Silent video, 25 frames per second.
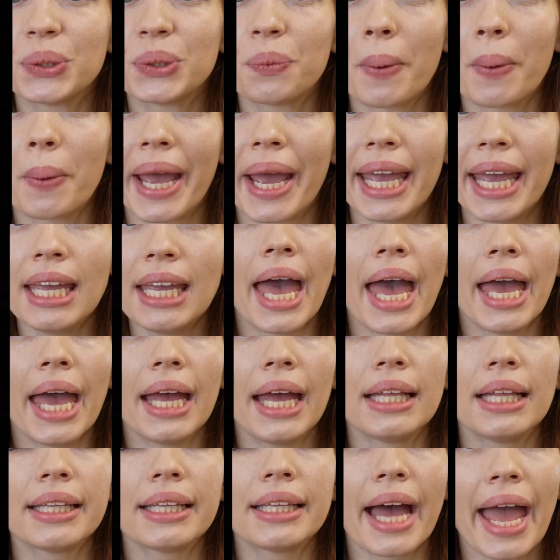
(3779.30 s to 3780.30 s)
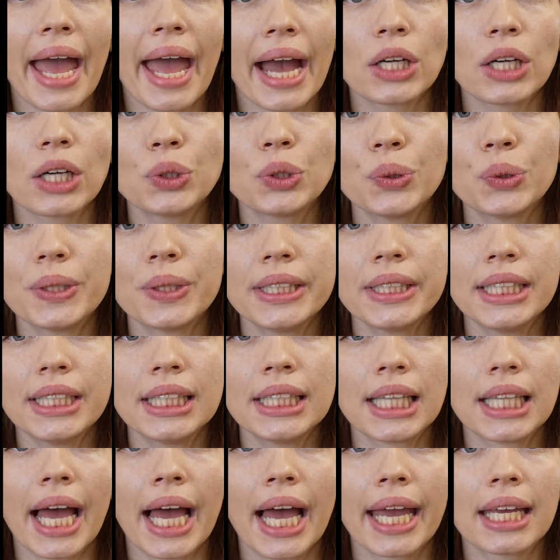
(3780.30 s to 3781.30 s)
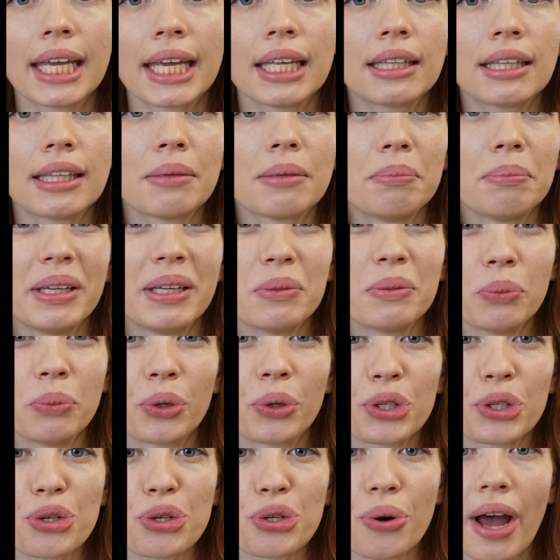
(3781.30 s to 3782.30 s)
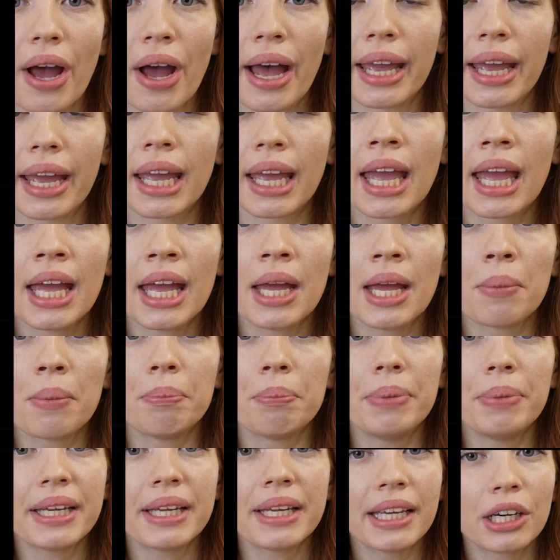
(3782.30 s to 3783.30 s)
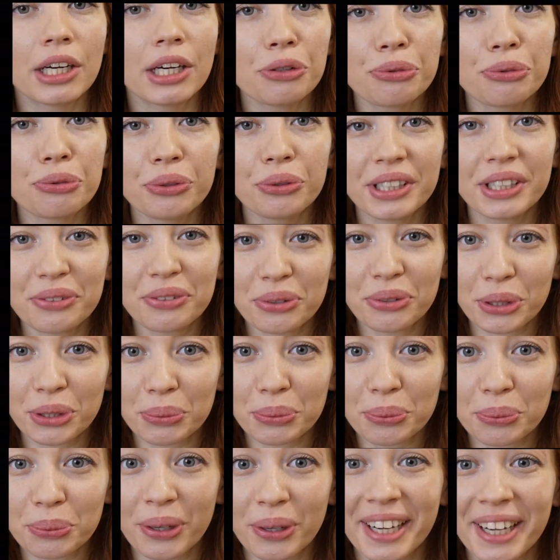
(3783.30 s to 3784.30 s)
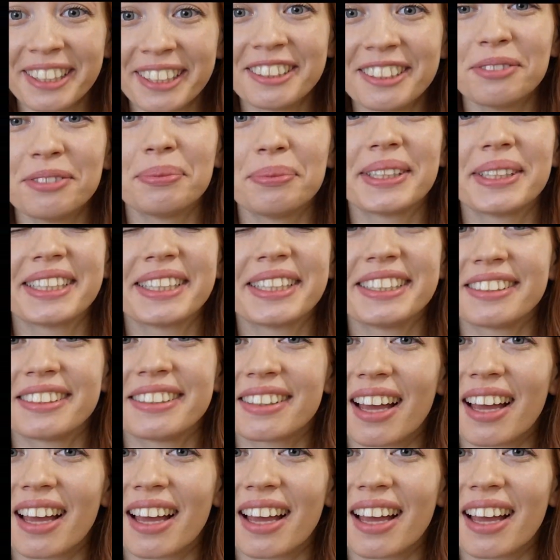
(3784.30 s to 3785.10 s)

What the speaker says: way, and I actually like it a bit more dry. Be careful if you're pregnant because it